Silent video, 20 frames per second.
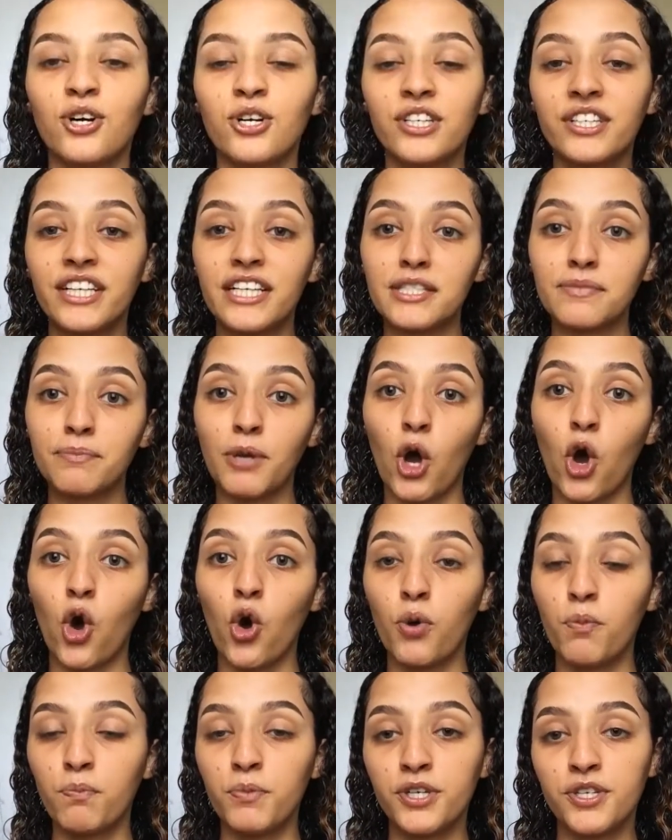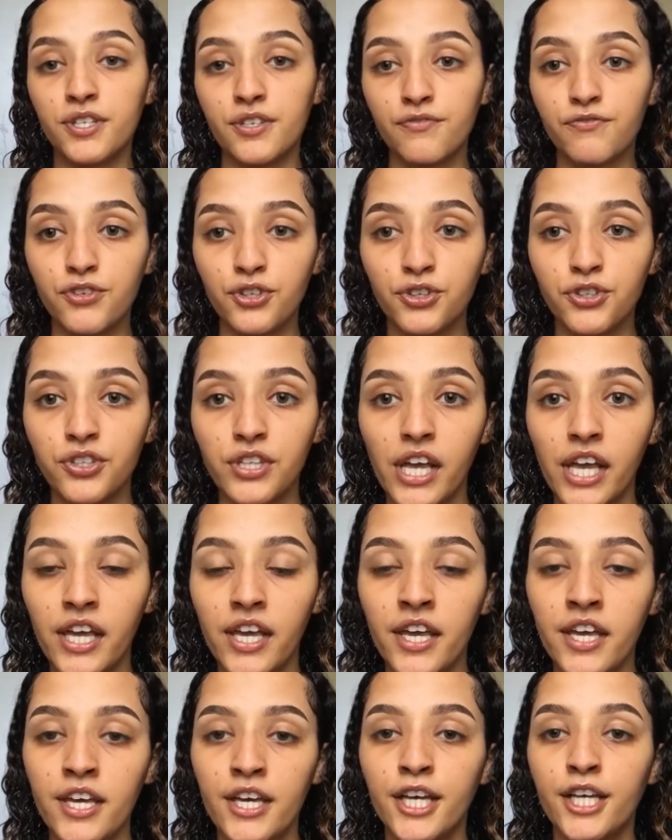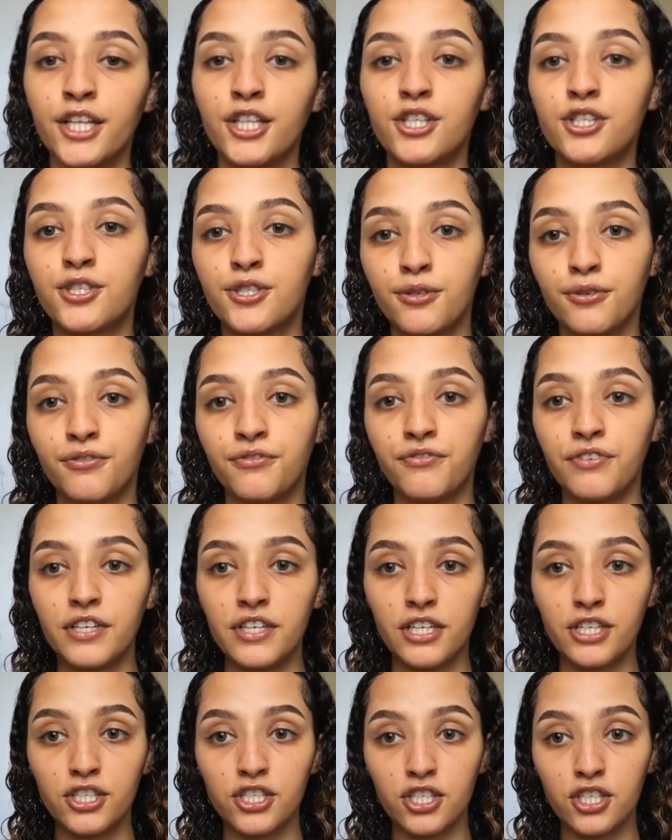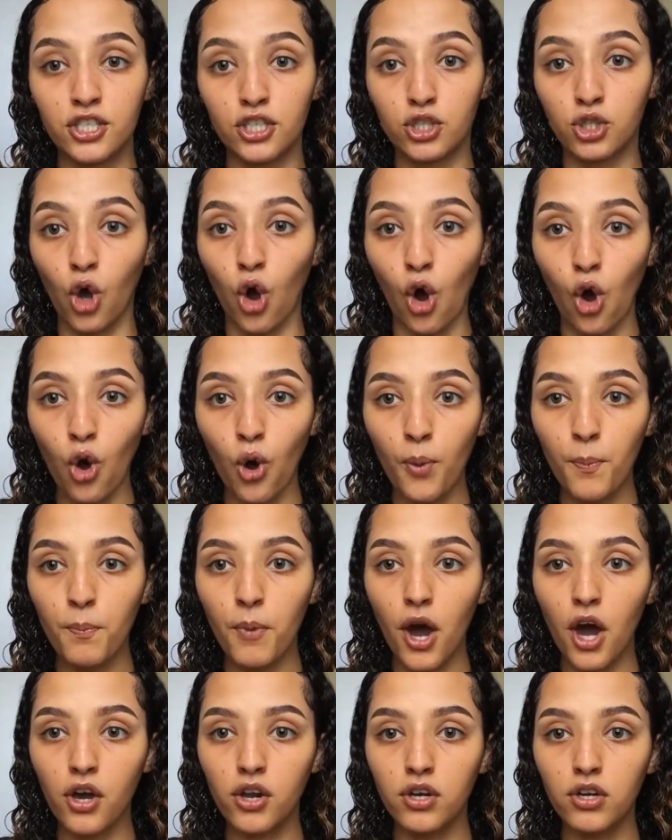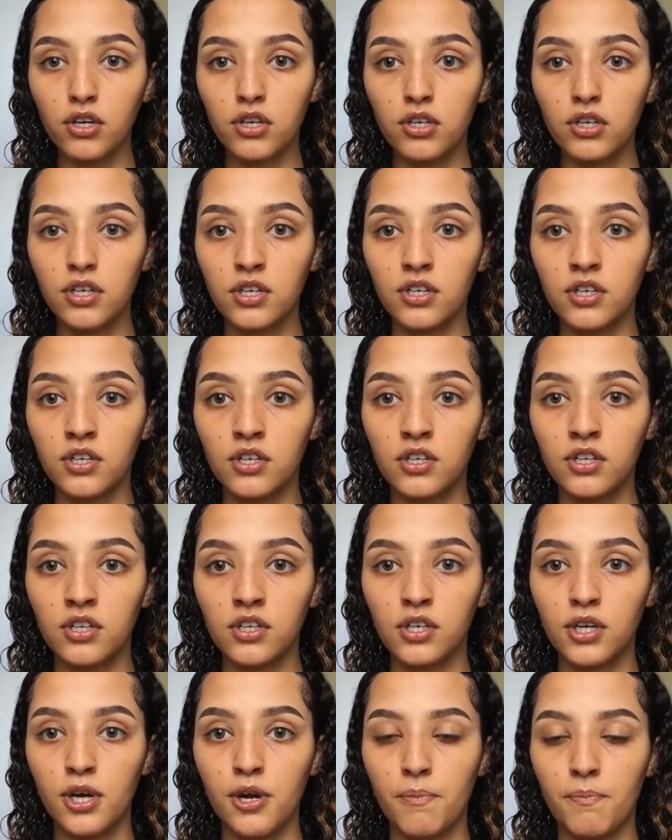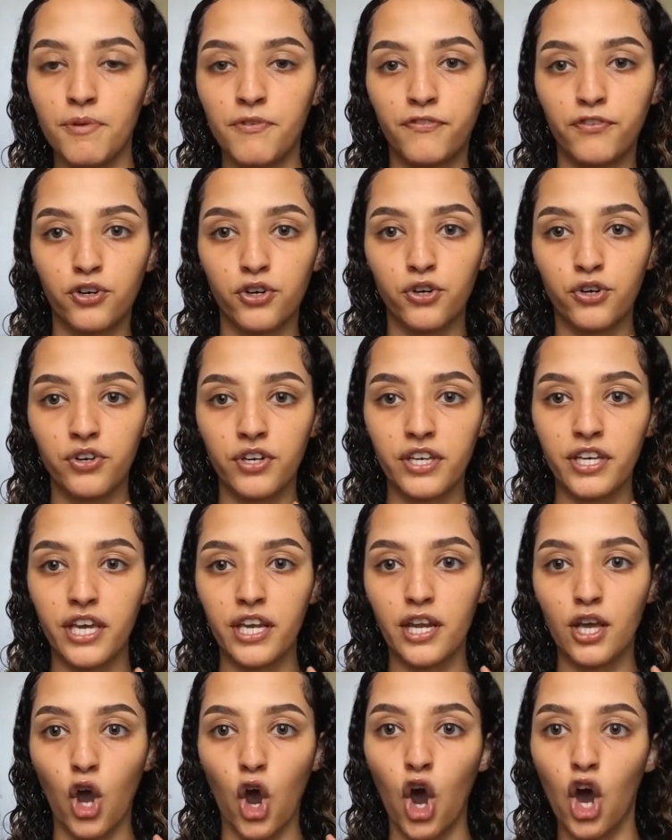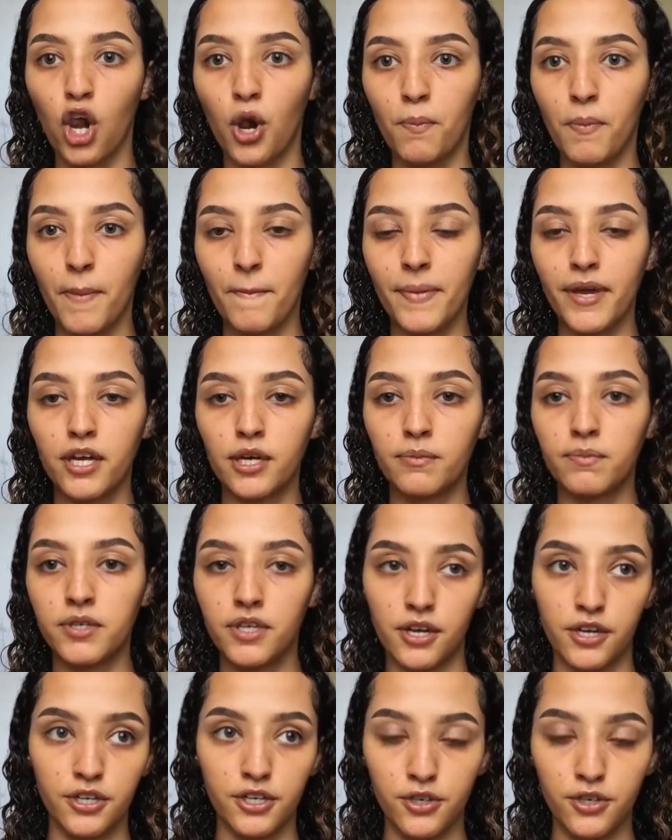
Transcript: or that's my whole mission for today, to finish this whole bottle before getting all of my makeup done.